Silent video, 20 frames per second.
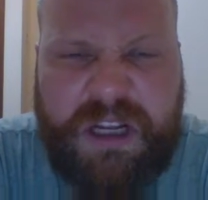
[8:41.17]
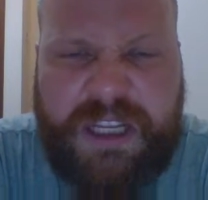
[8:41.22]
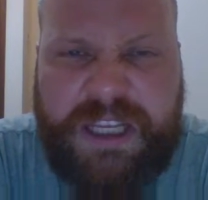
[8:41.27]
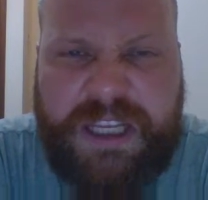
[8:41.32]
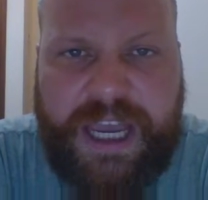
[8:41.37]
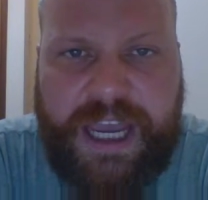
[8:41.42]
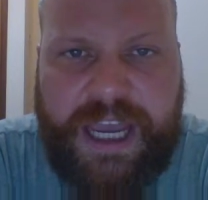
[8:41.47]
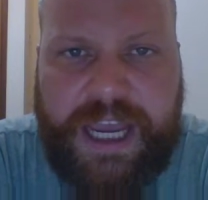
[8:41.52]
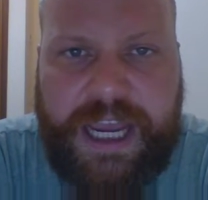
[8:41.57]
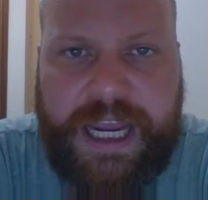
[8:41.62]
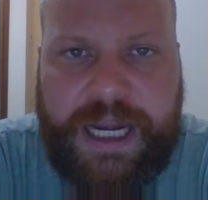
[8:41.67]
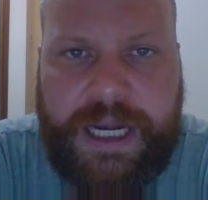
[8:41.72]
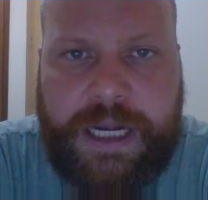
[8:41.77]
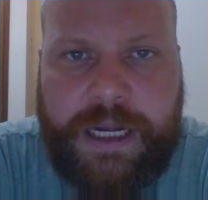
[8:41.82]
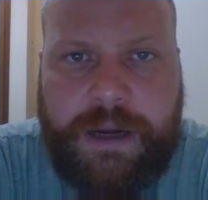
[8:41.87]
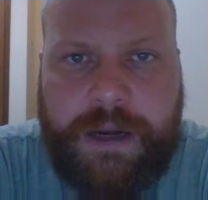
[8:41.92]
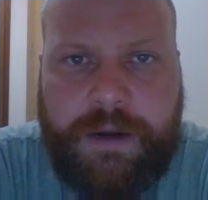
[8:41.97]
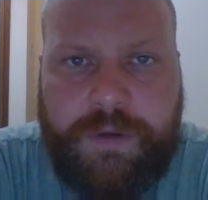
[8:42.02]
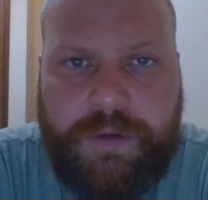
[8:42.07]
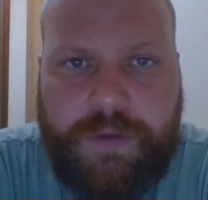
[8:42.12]

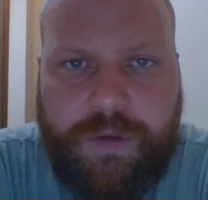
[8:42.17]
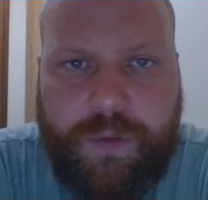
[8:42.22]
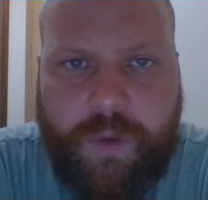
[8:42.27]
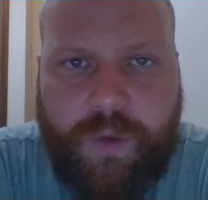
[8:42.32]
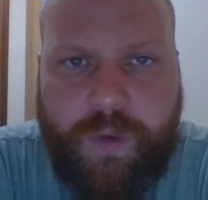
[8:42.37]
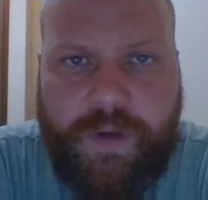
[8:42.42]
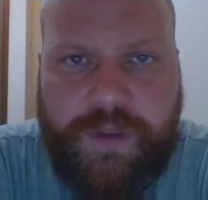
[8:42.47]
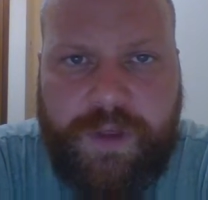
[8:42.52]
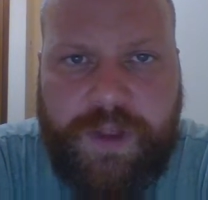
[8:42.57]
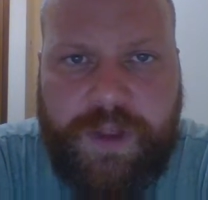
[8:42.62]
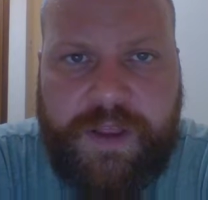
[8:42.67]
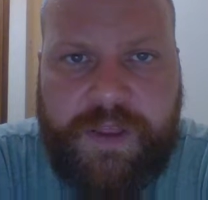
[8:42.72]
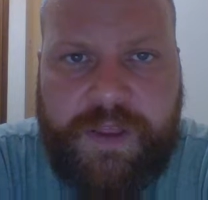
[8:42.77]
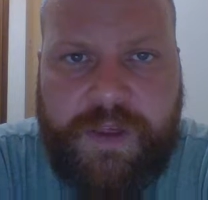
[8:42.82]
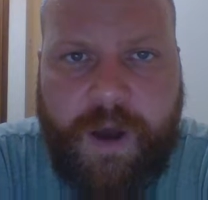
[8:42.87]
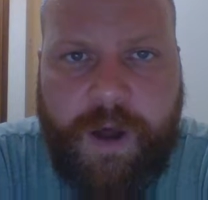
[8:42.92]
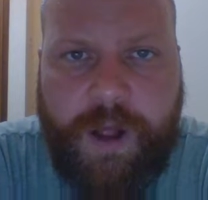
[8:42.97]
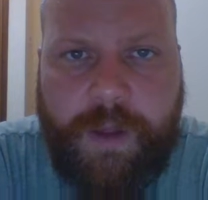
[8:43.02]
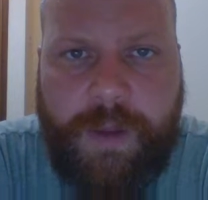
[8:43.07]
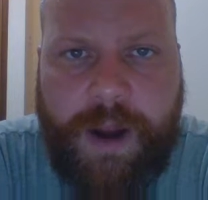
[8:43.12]
gain towards it. It's
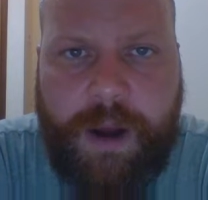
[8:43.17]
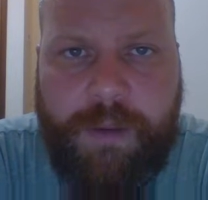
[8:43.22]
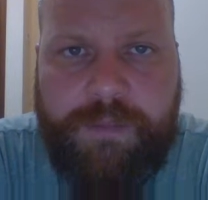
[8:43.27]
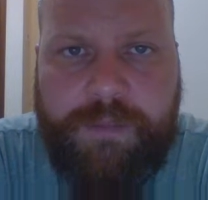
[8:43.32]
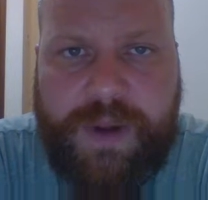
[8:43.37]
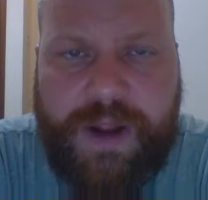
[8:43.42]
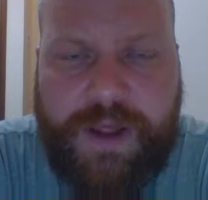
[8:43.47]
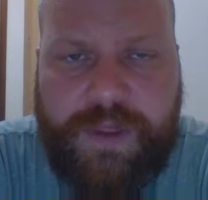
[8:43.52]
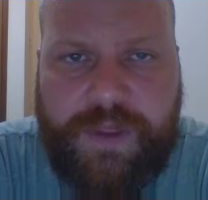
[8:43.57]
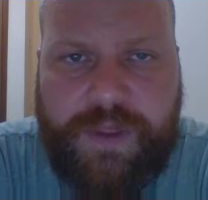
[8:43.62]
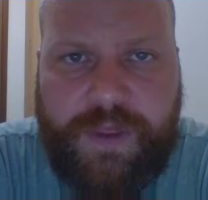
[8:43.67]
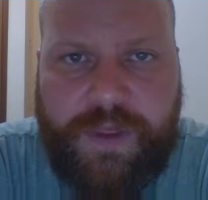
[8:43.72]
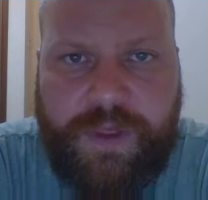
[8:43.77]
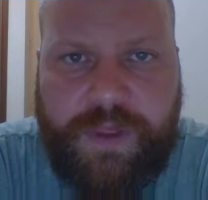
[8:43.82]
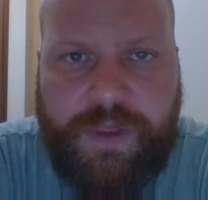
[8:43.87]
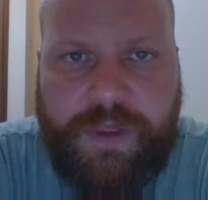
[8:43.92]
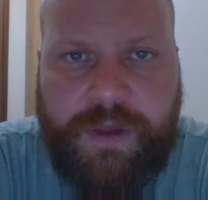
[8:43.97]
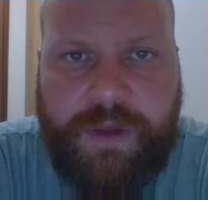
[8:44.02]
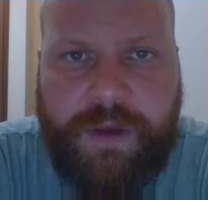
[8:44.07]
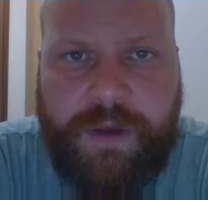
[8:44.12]
all about
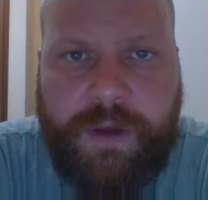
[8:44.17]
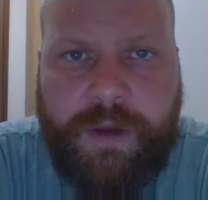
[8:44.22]
business.